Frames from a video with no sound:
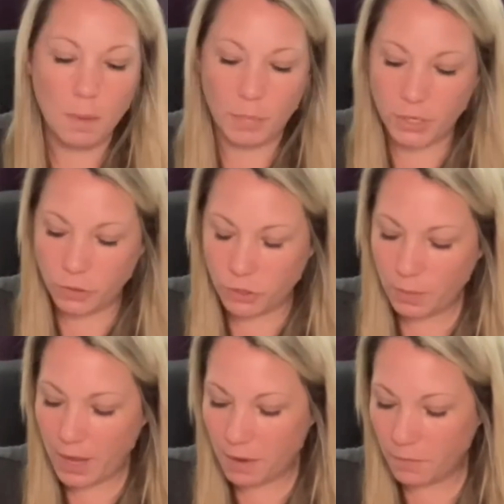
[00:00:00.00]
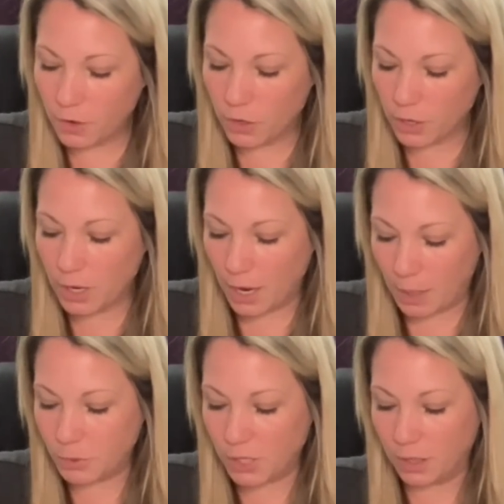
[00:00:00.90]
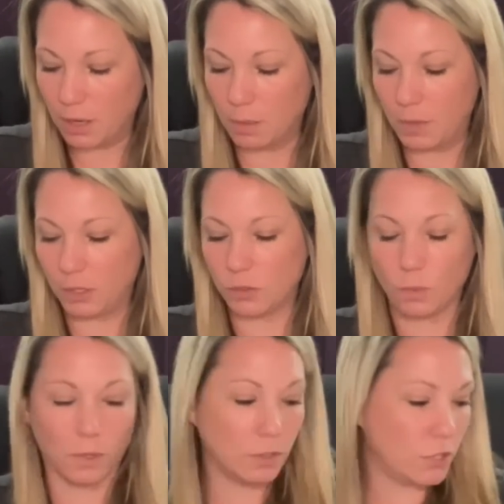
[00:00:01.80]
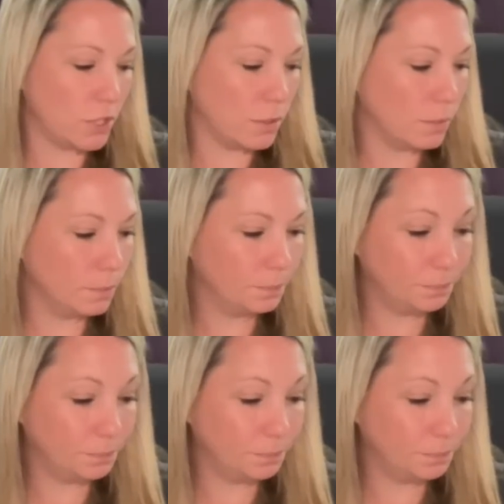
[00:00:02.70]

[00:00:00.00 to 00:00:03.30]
But you do have a good option coming towards you.